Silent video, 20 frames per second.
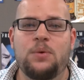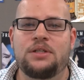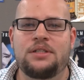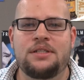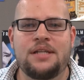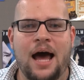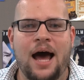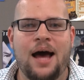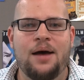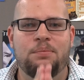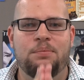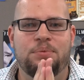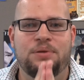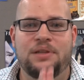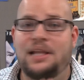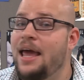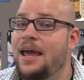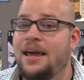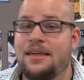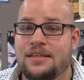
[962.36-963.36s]
will not
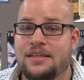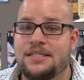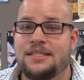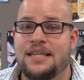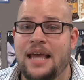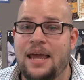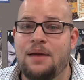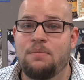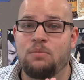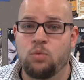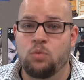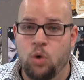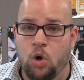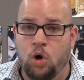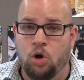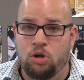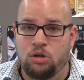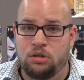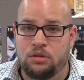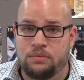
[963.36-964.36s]
play the same
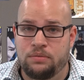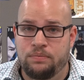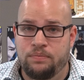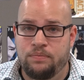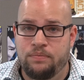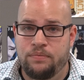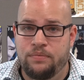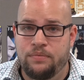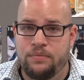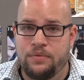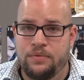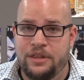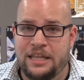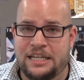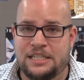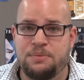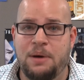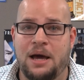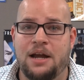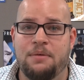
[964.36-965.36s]
role
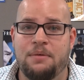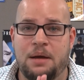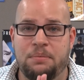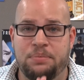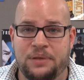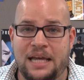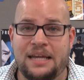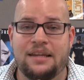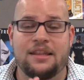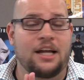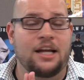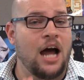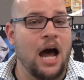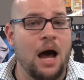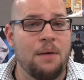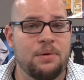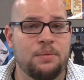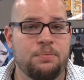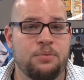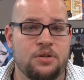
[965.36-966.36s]
that Spider Man played in the
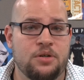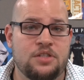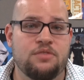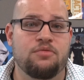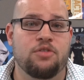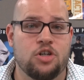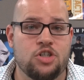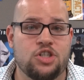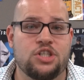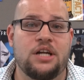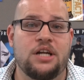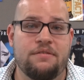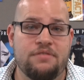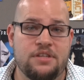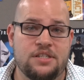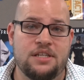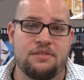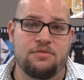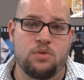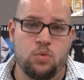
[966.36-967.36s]
comic books version of
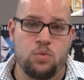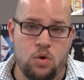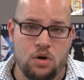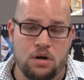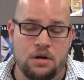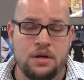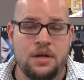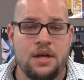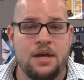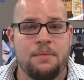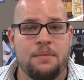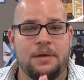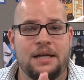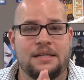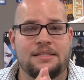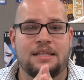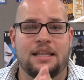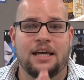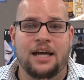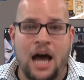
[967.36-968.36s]
the Civil War.
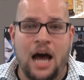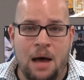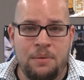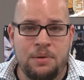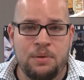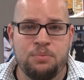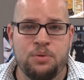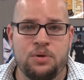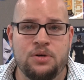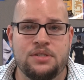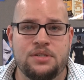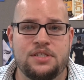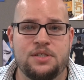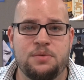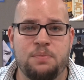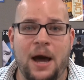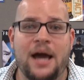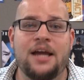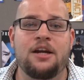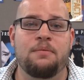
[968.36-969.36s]
Because in the comic books,
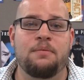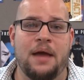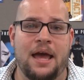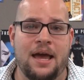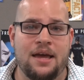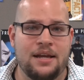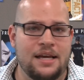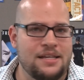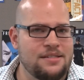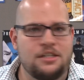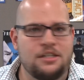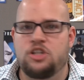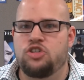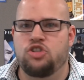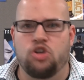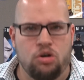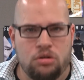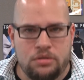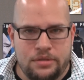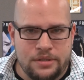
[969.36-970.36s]
Spider Man, as an
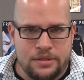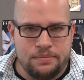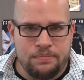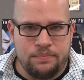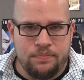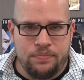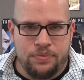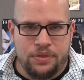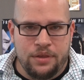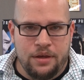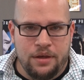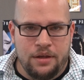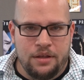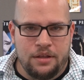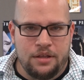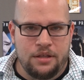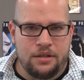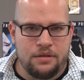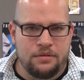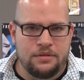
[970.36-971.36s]
adult,
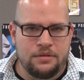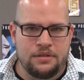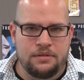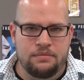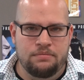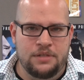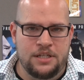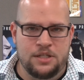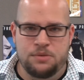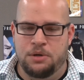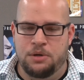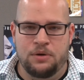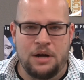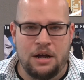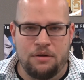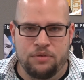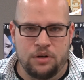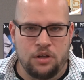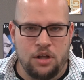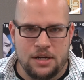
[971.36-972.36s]
he's been
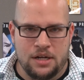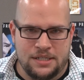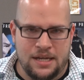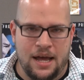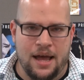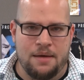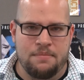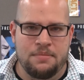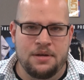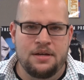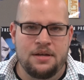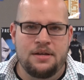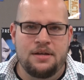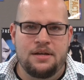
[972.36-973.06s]
around for a long time,